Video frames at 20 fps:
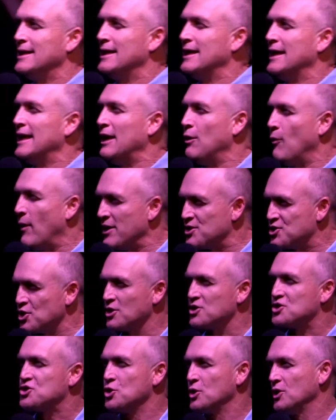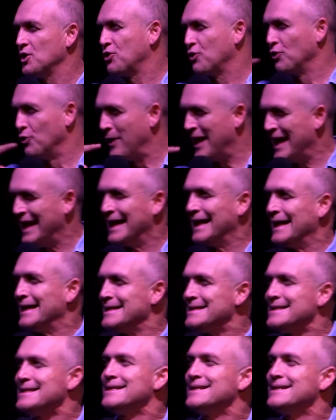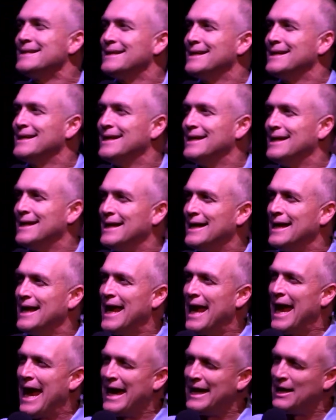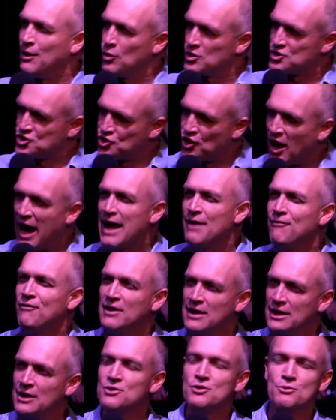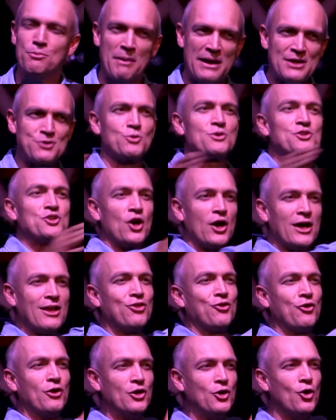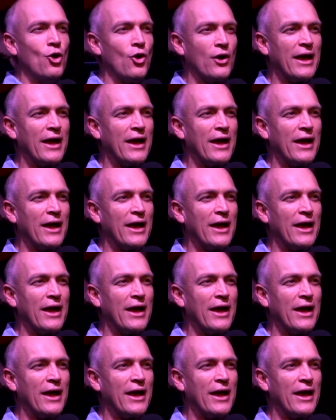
He went on tour through England, and he was driving, his bus was going through York,